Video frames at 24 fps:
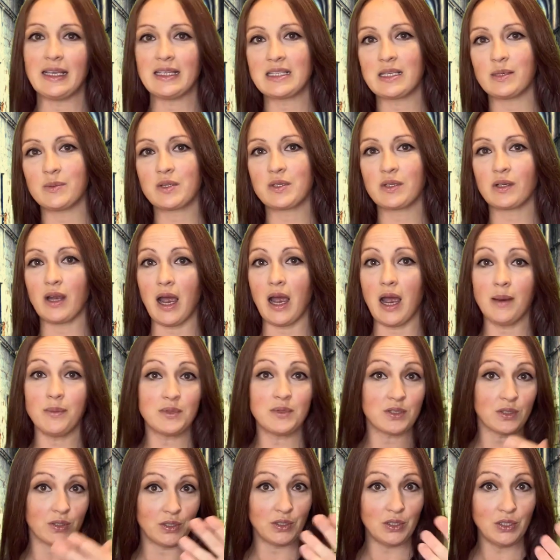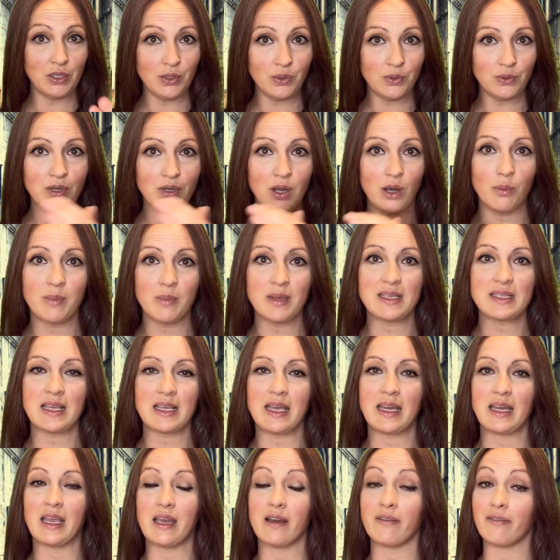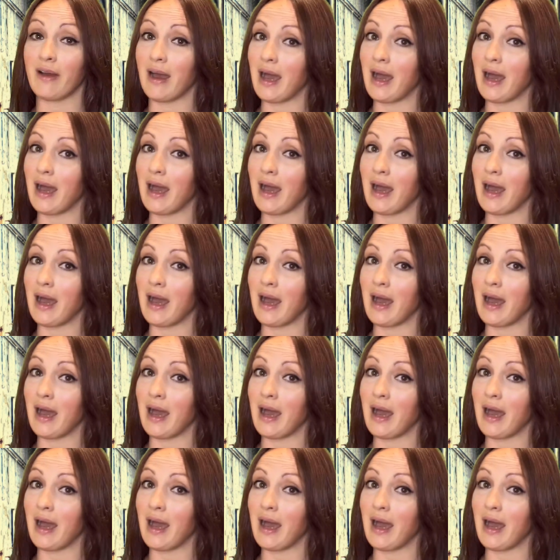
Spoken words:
and subscribe so you don't miss any of